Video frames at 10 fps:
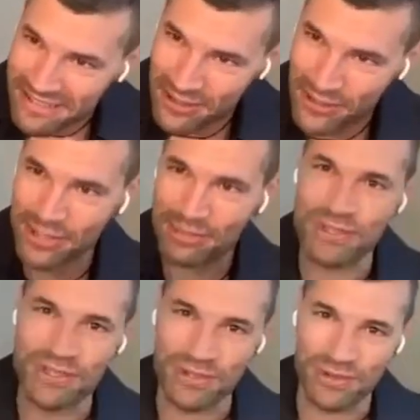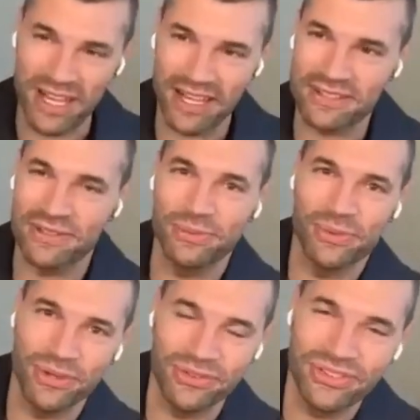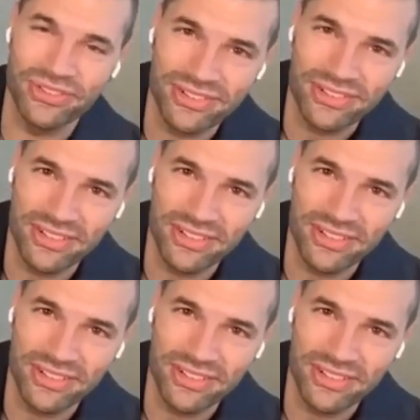the Christmas story out to the world.